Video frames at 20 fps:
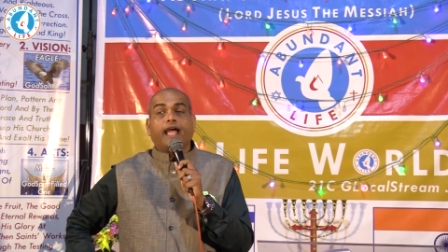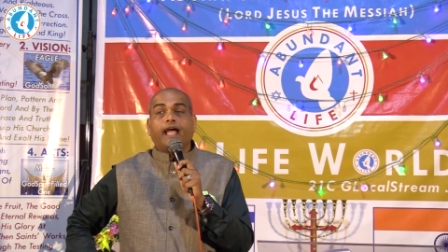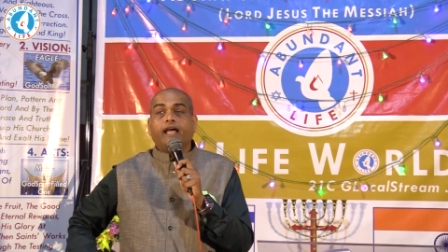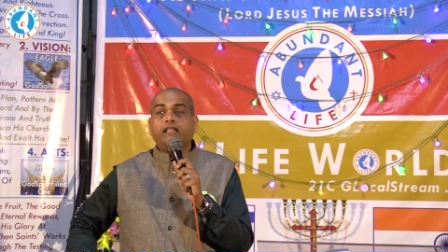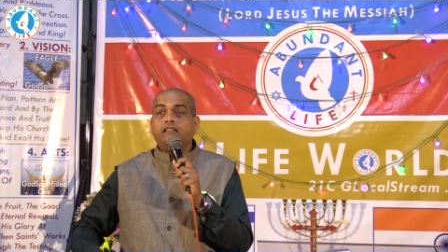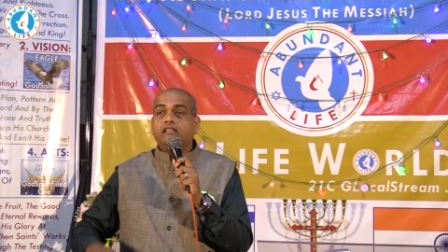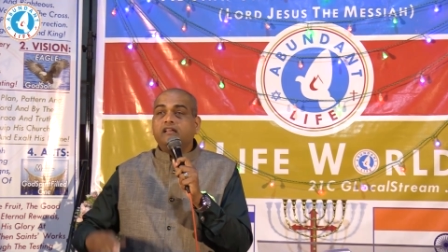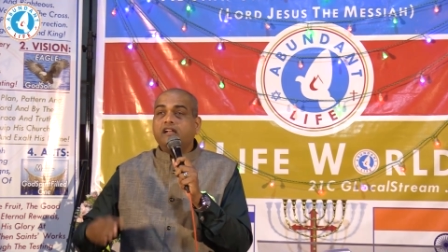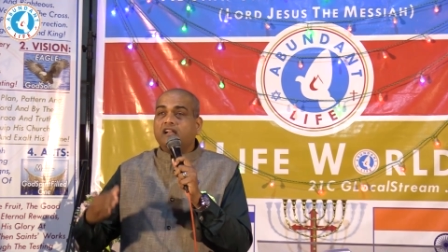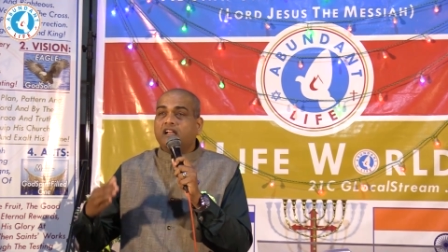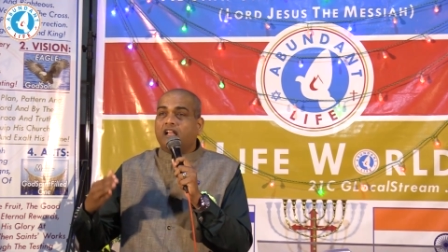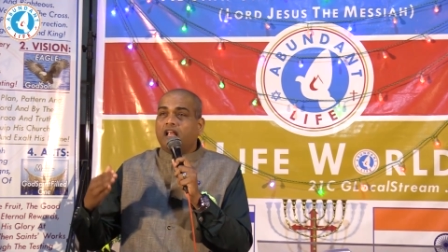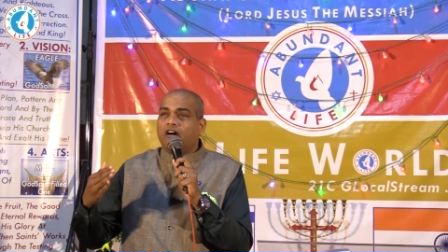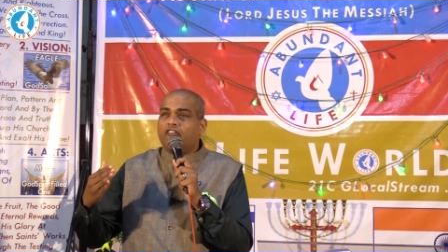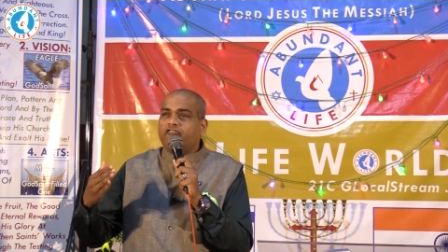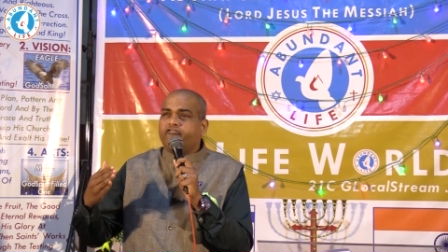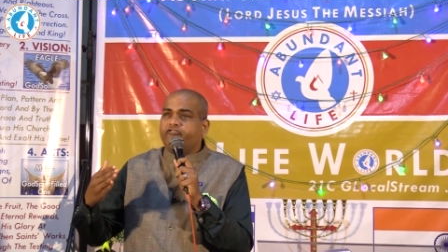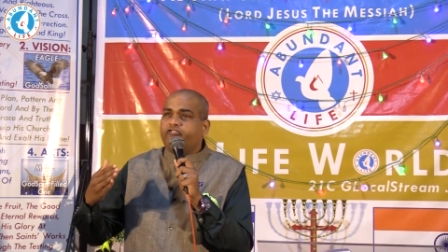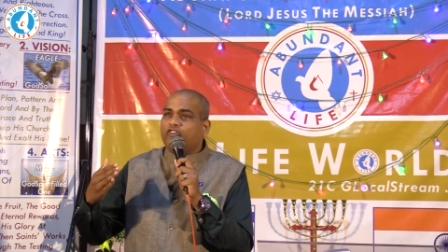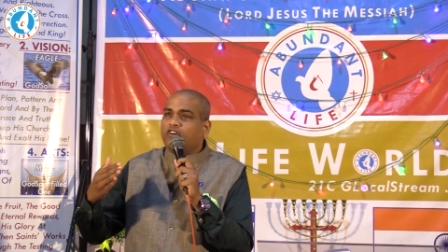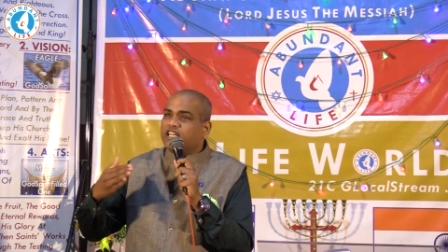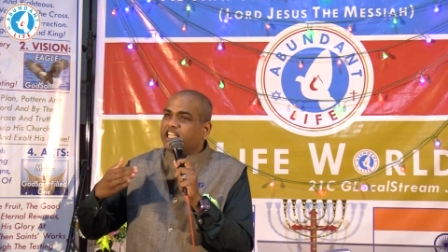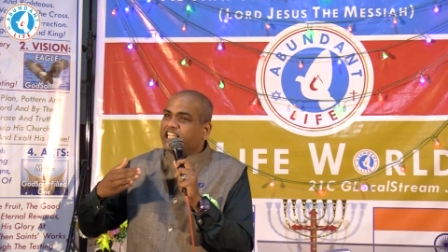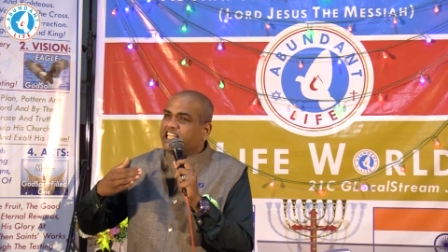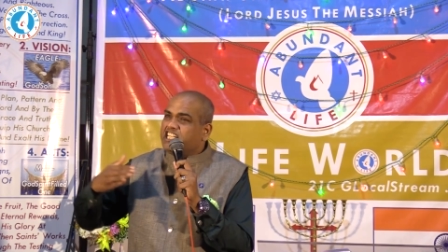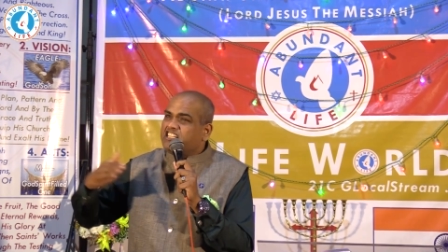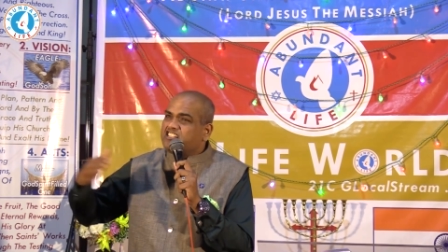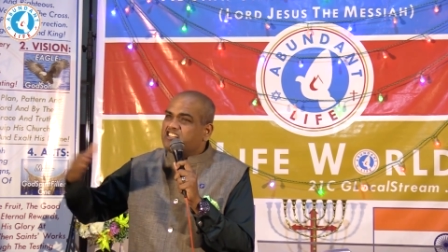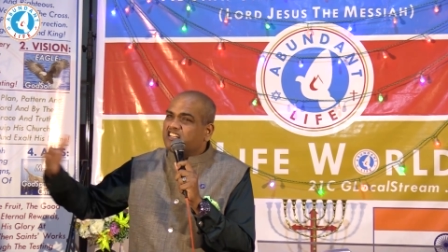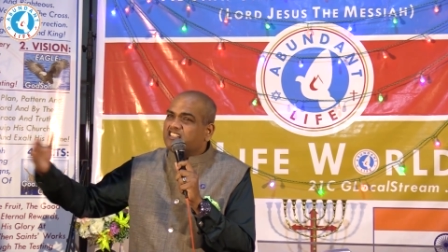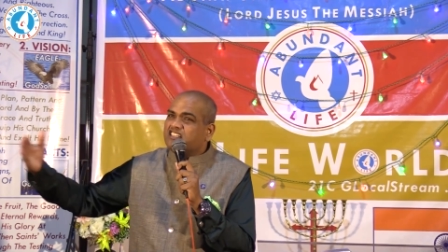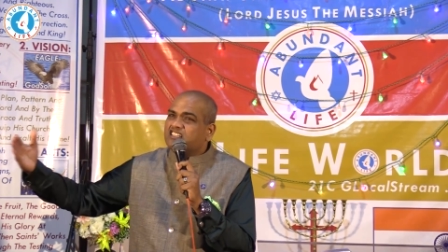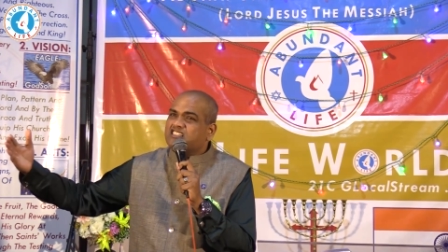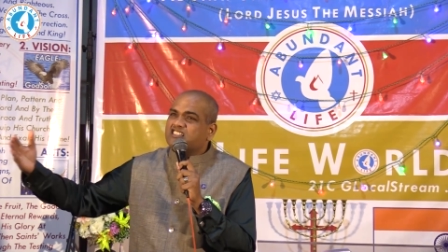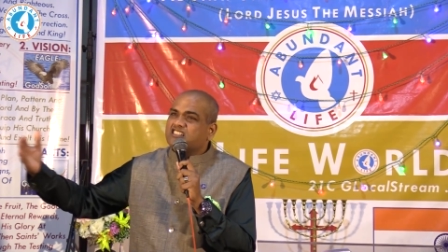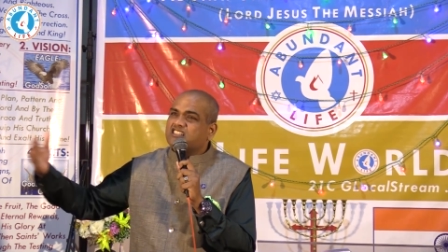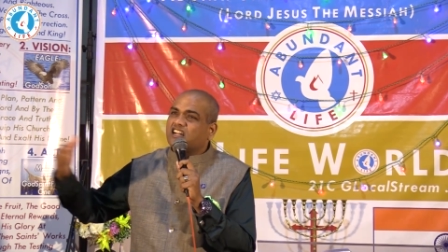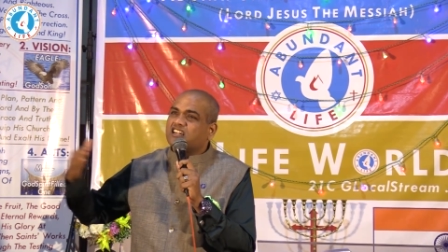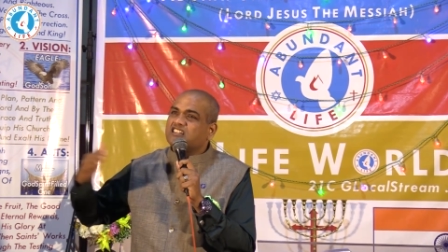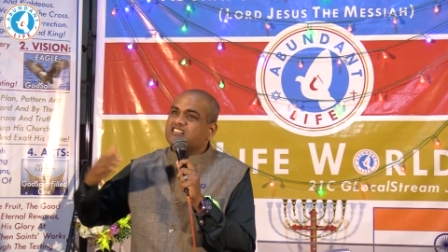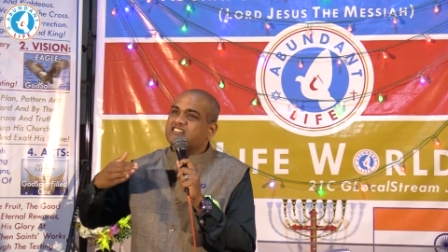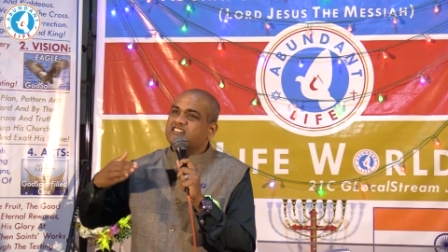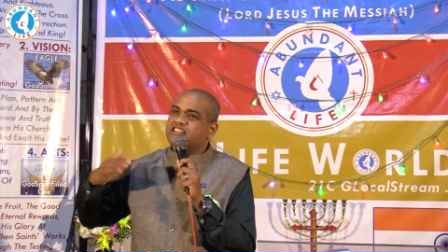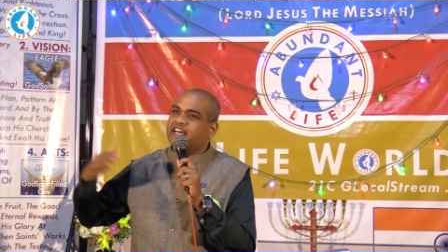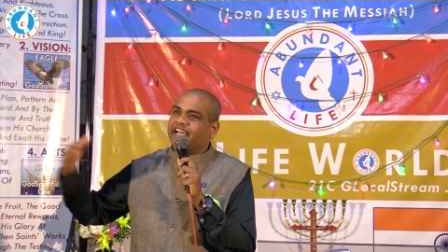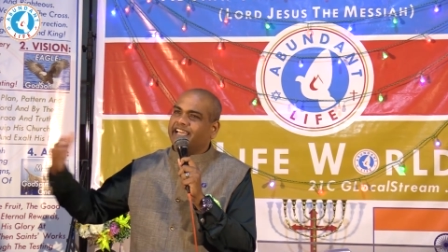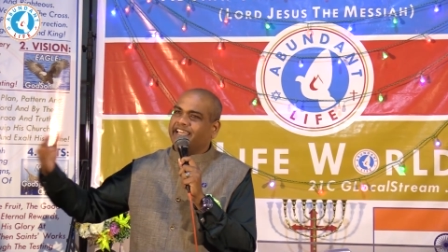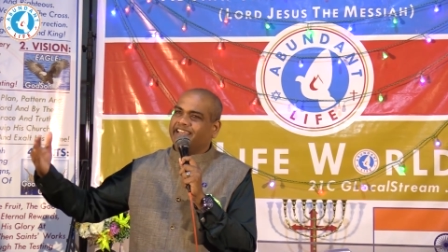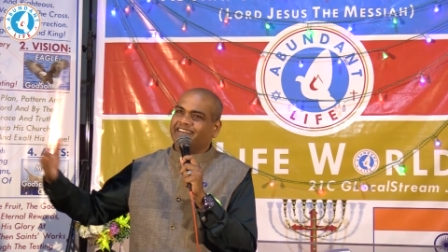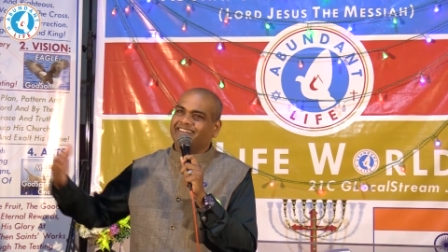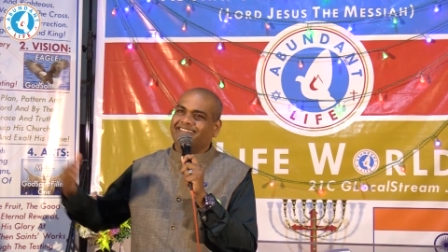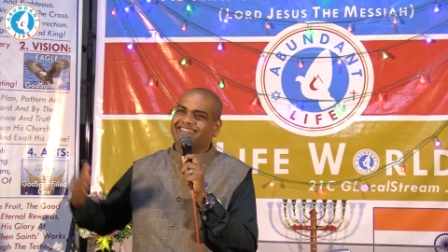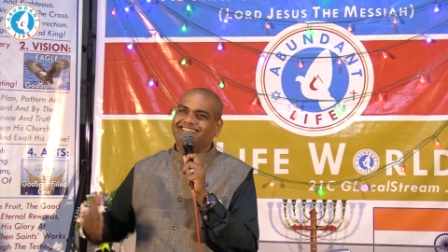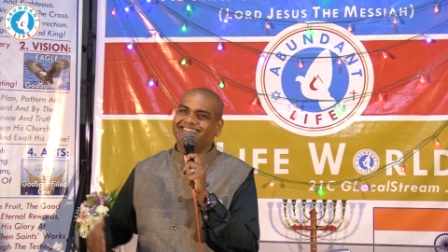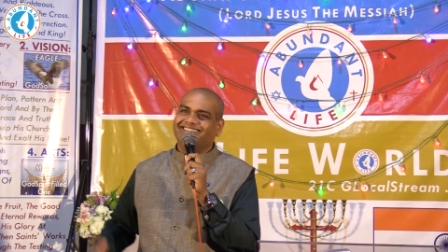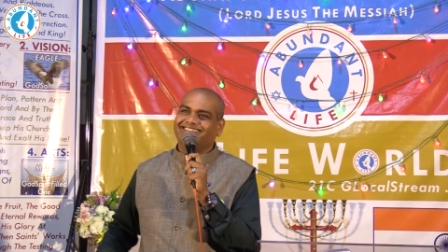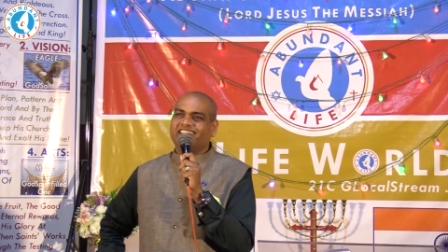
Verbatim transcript: And the love for each other starts dying.